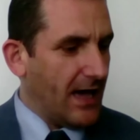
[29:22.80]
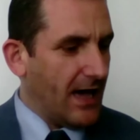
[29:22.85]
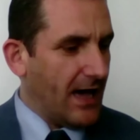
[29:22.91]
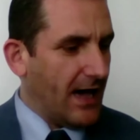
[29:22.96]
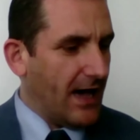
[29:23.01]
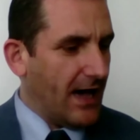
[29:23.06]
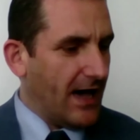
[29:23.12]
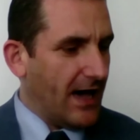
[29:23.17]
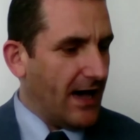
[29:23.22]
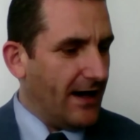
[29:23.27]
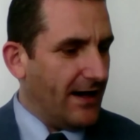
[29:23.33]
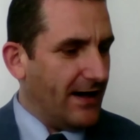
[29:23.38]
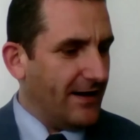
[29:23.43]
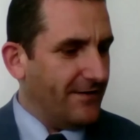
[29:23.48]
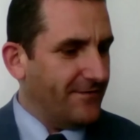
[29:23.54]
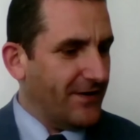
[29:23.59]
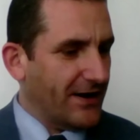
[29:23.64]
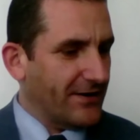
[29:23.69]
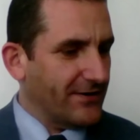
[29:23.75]

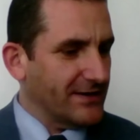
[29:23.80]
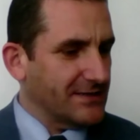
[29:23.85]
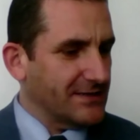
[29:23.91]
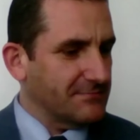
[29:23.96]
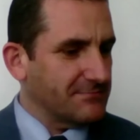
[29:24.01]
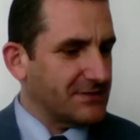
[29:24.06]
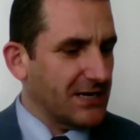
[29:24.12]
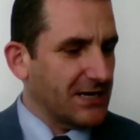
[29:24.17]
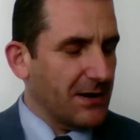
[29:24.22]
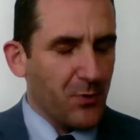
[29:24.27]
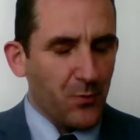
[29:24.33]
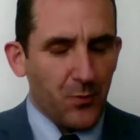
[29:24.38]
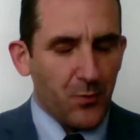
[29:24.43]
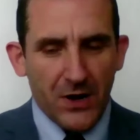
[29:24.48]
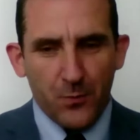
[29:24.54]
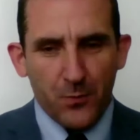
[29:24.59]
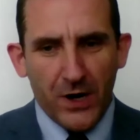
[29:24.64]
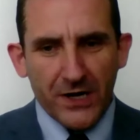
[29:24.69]
a very simple one.